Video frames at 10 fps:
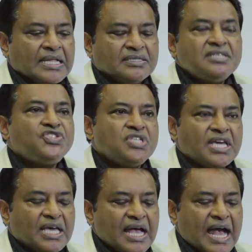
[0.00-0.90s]
This
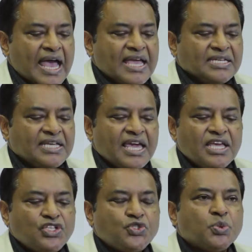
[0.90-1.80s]
year, I
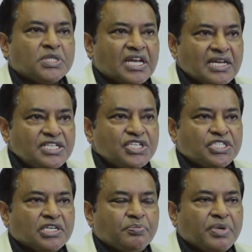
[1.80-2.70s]
engaged with the
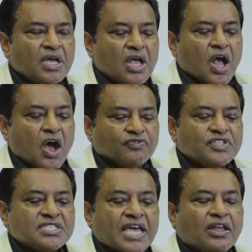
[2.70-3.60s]
leadership of the
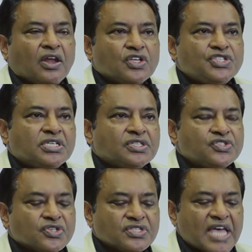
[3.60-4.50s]
psychological
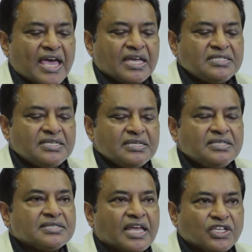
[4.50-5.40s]

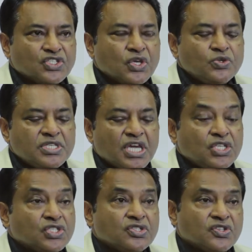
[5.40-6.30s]
societies and associations